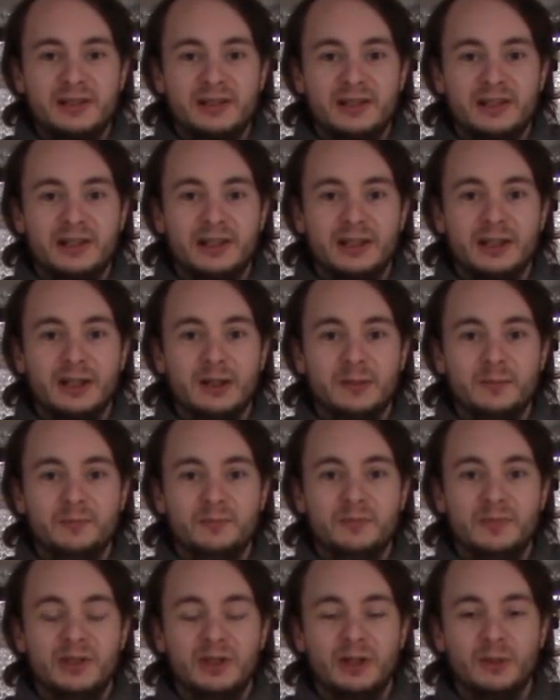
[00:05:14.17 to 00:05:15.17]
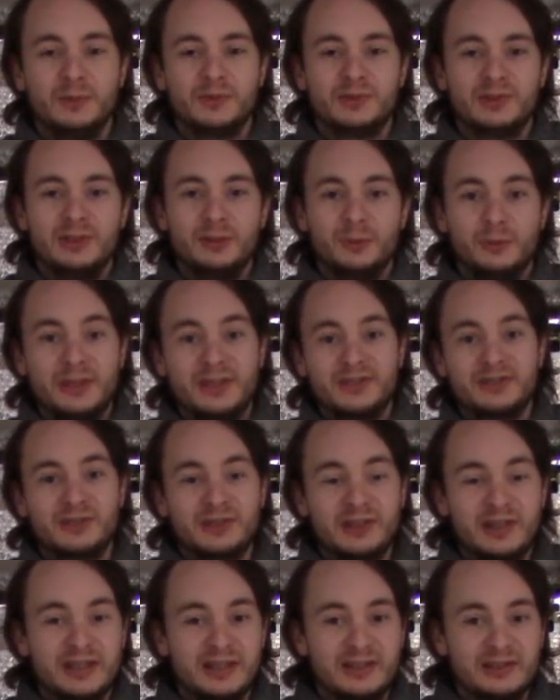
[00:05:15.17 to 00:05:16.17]
Um, I was ill
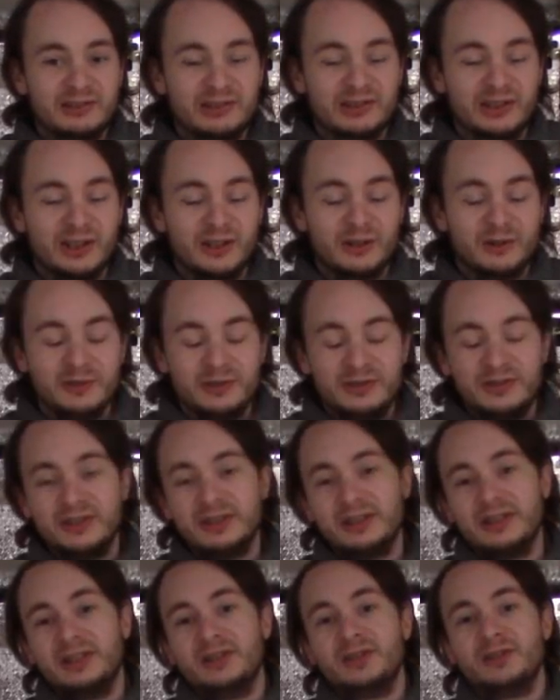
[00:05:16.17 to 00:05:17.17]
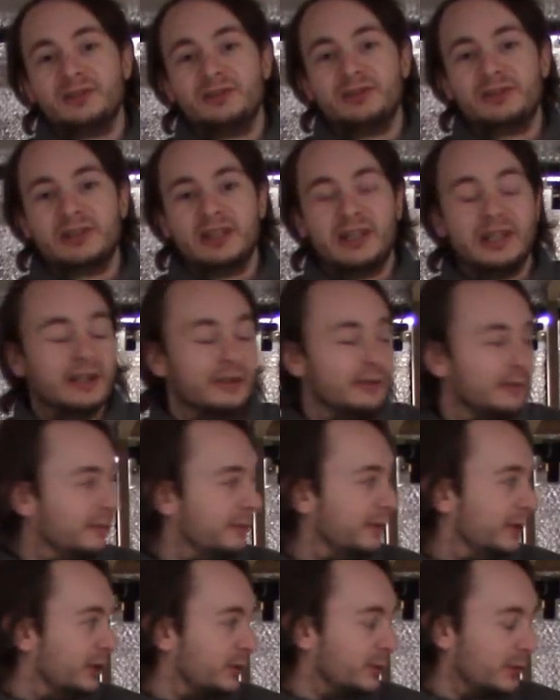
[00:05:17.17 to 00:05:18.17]
yesterday so didn't get a chance to get out and
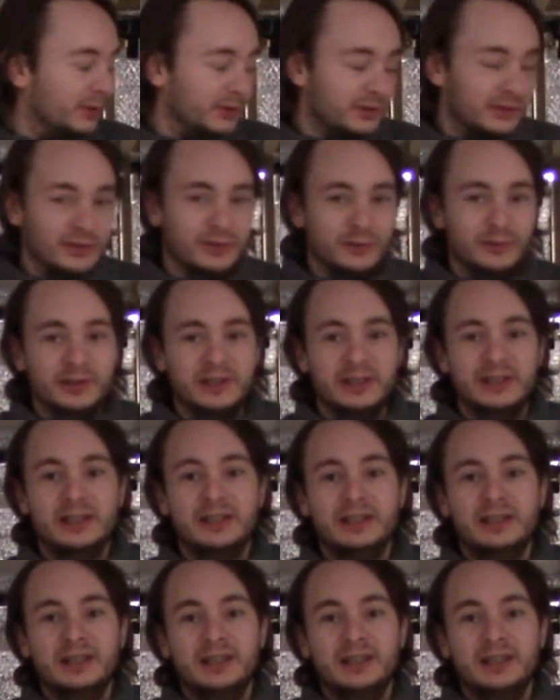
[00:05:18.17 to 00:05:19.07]
finish what I was going to do on here.